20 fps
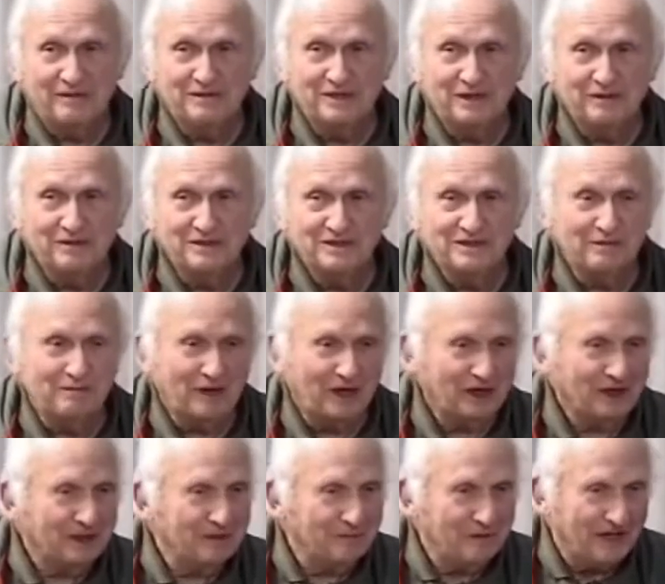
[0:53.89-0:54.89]
She was the
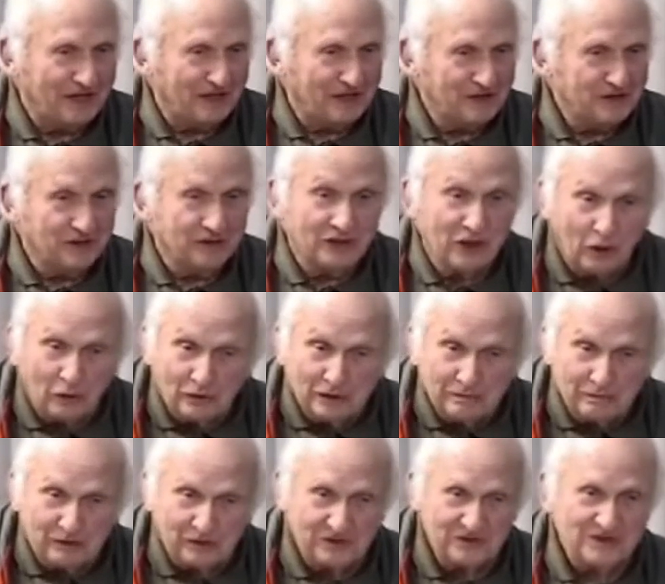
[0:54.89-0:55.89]
market manager, the only
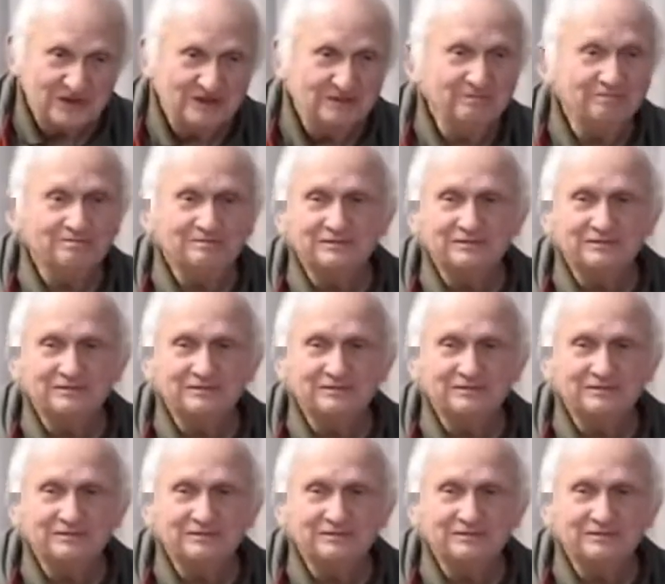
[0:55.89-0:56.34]
person